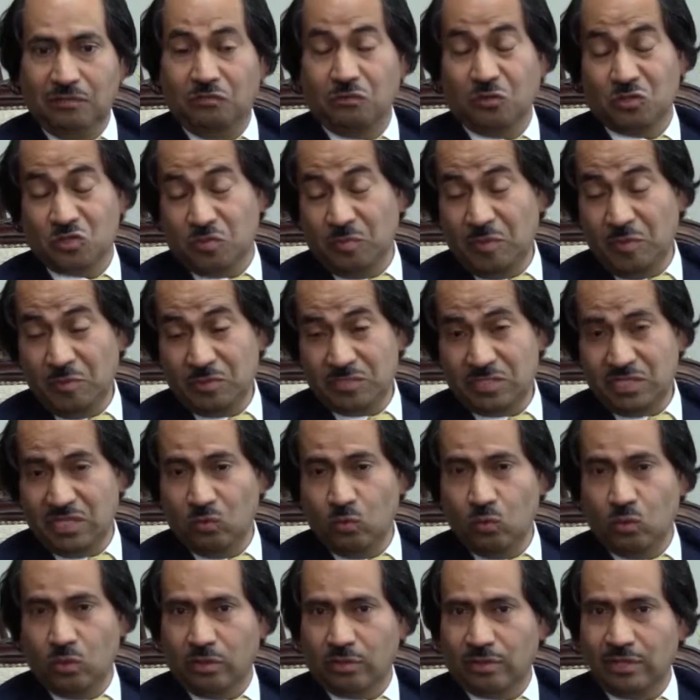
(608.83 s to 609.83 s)
for some people
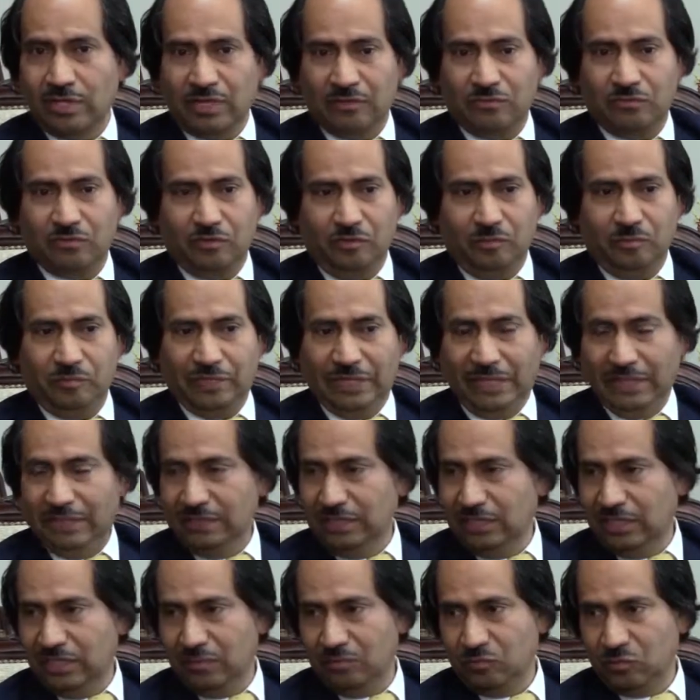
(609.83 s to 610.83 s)
say work like from
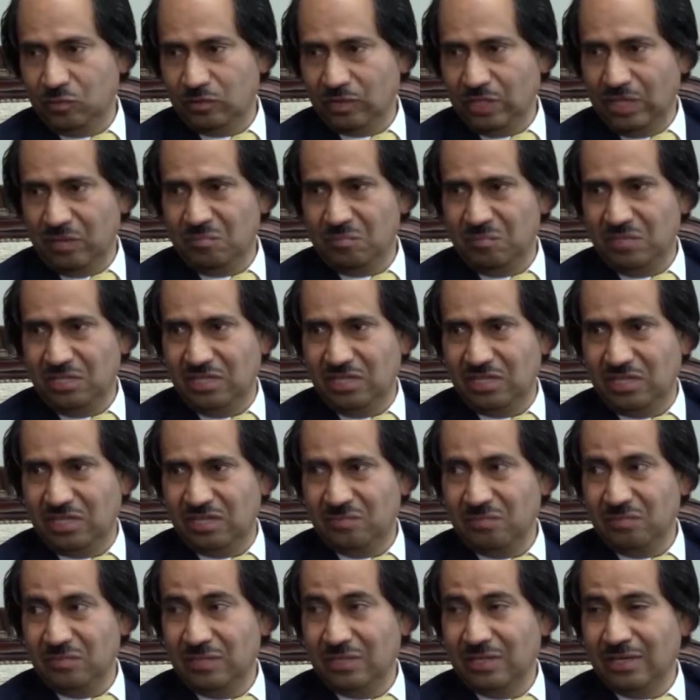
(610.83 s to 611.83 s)
9 a.m. to 9
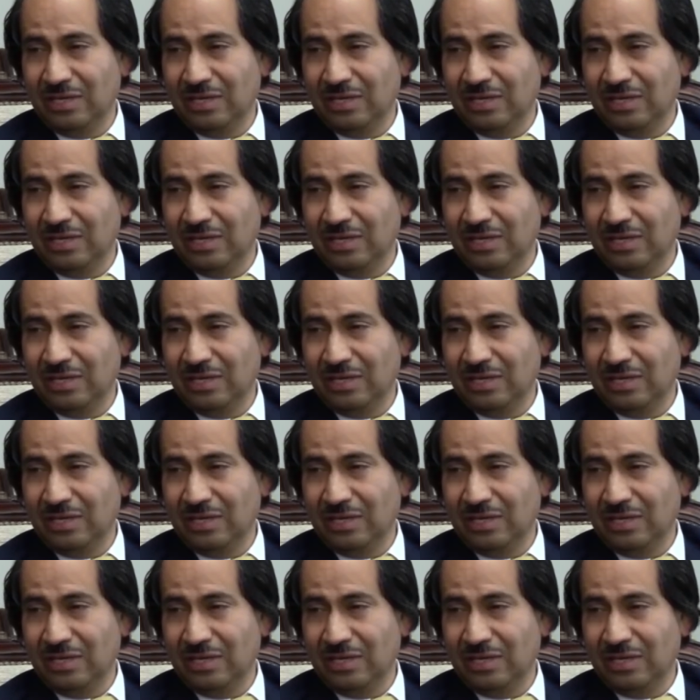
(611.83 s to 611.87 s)
p.m.